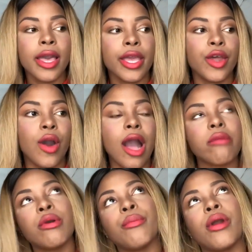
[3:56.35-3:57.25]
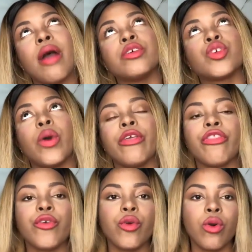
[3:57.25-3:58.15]
I remember I've
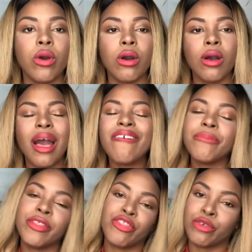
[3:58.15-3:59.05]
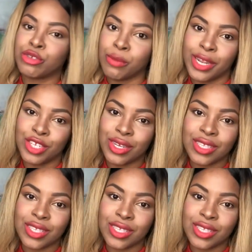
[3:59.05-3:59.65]
been through so many